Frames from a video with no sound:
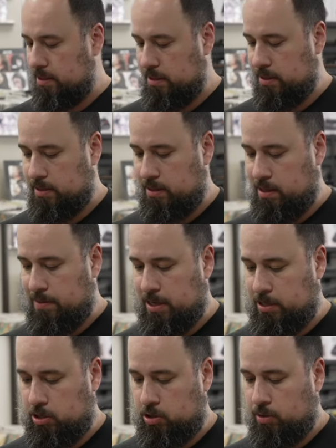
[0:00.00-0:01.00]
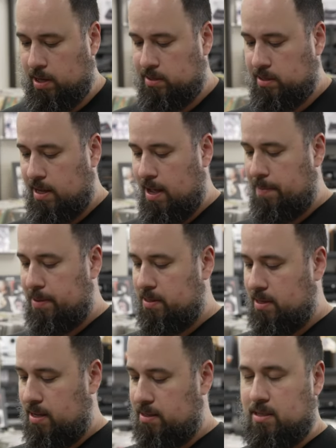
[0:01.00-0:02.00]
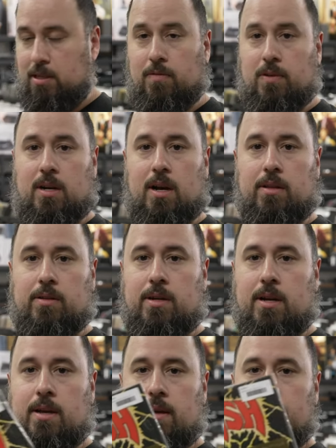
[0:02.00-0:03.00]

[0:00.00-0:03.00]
is limited to 2,000 copies on silver colored